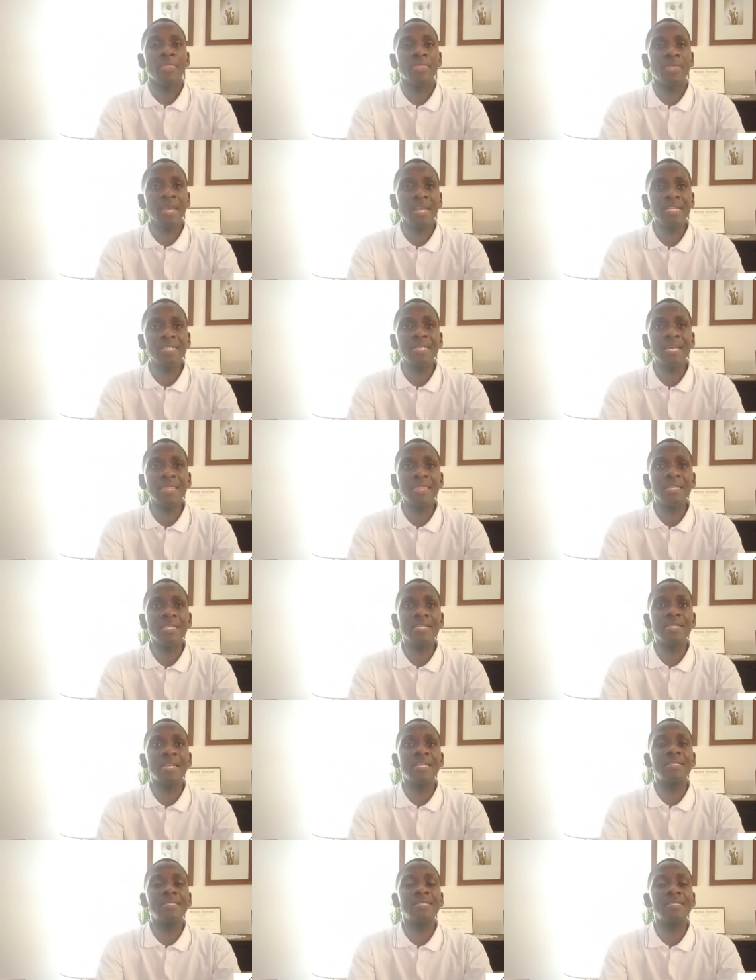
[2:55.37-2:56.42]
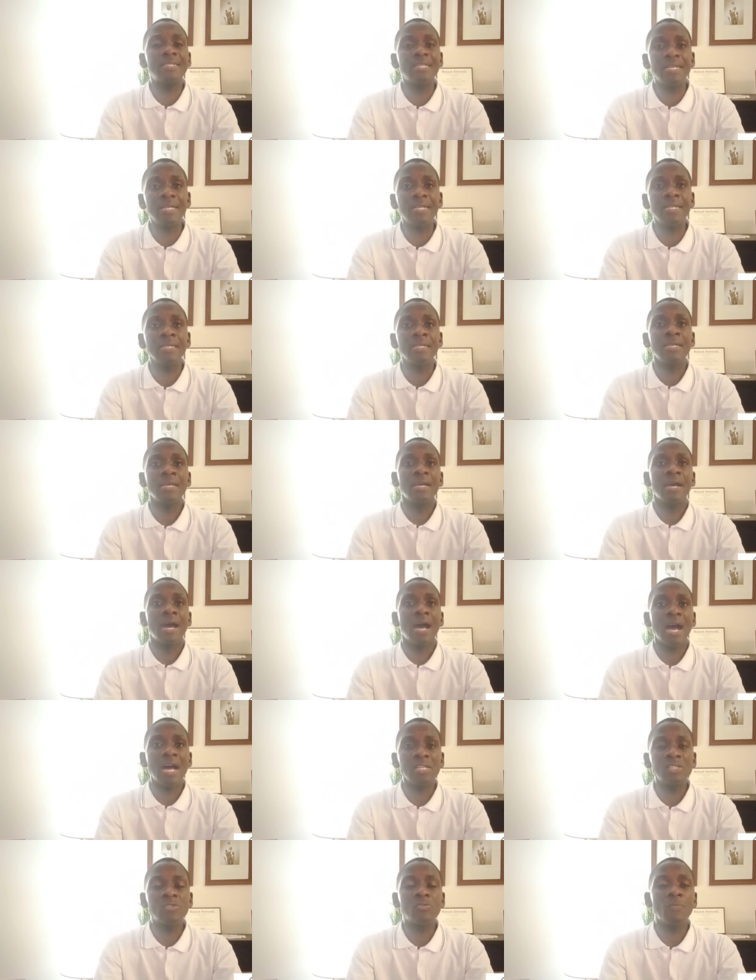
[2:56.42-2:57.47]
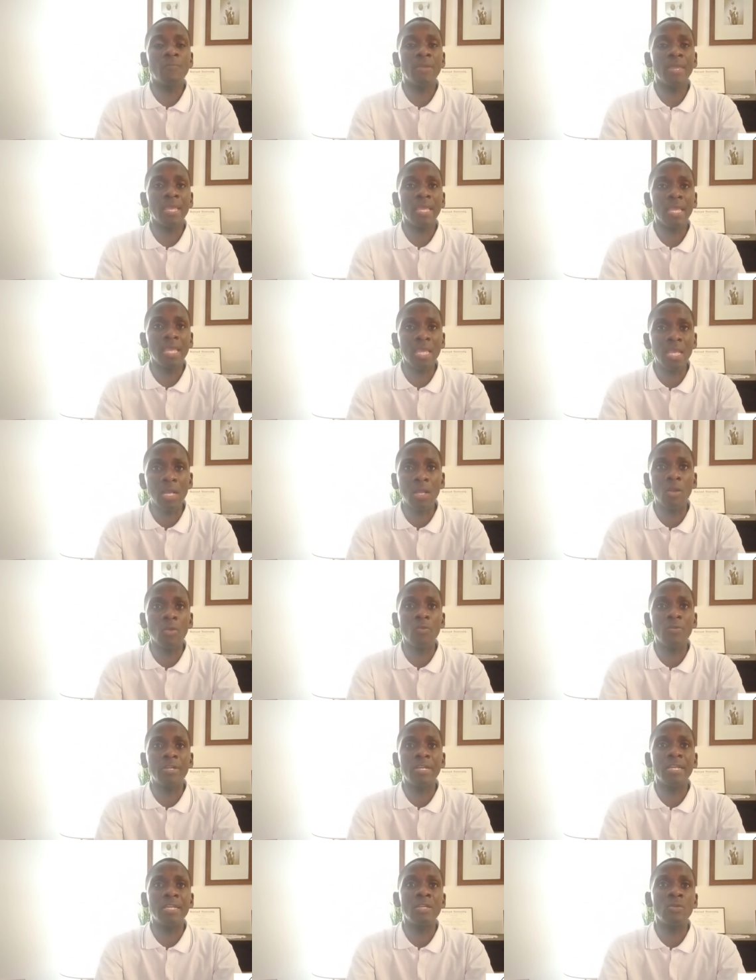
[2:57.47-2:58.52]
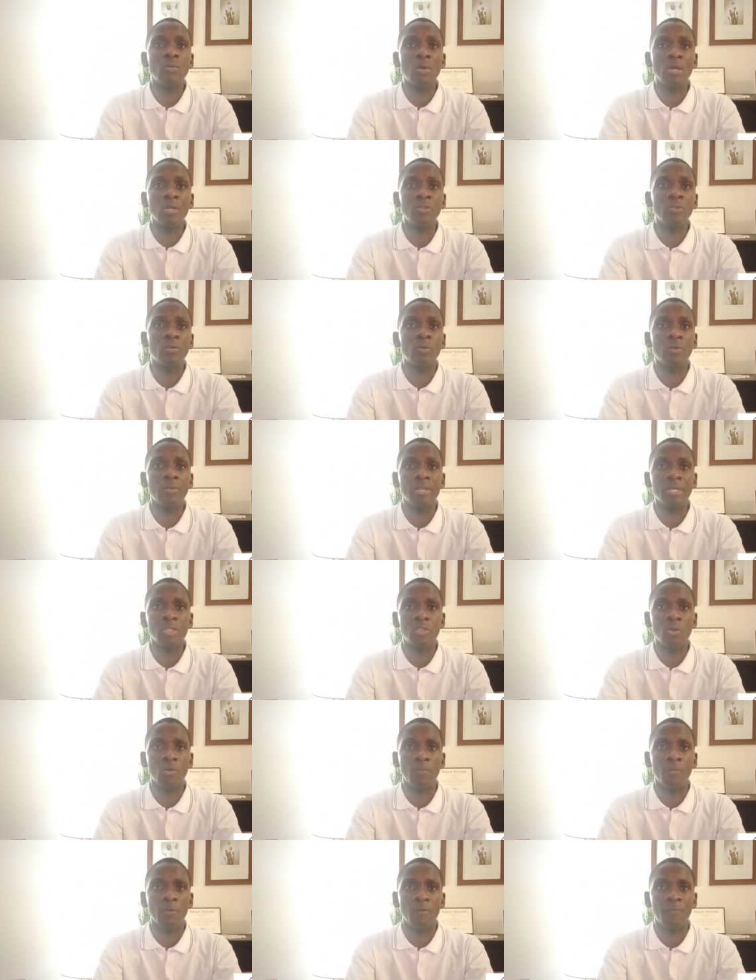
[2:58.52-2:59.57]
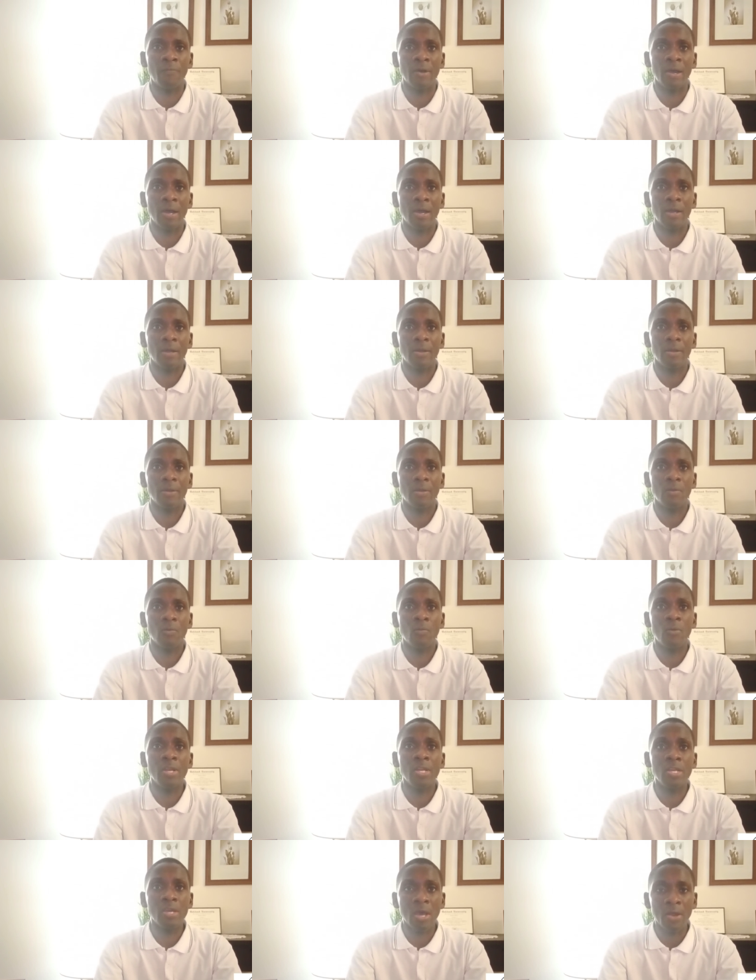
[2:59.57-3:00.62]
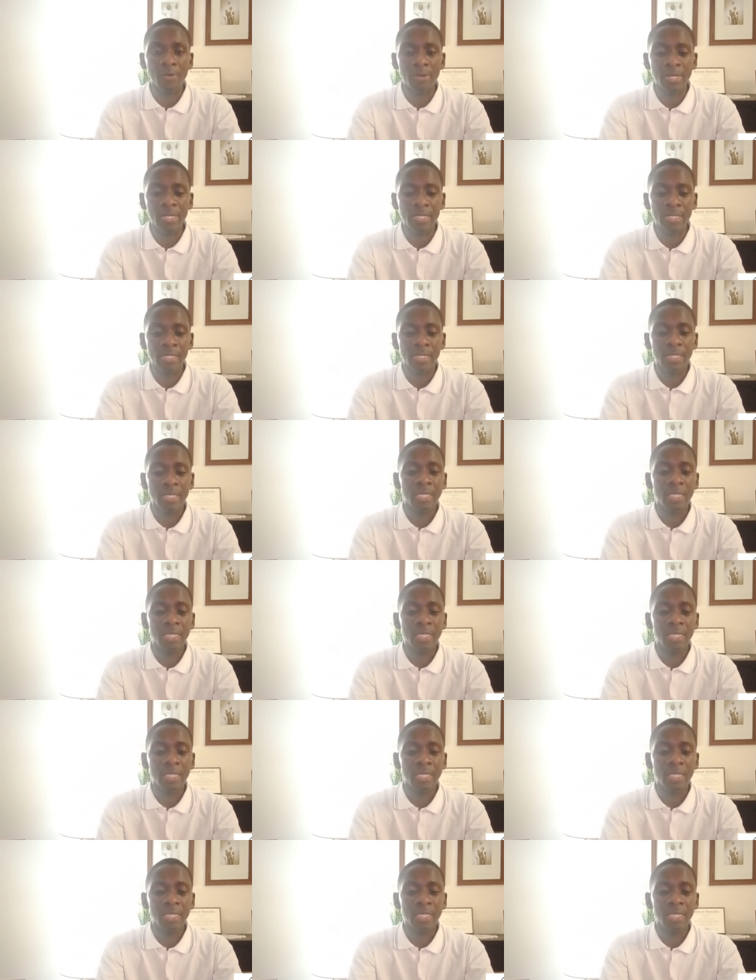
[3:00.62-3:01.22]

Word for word: Then something that still has to be included in what we call the job offer. When you are reading,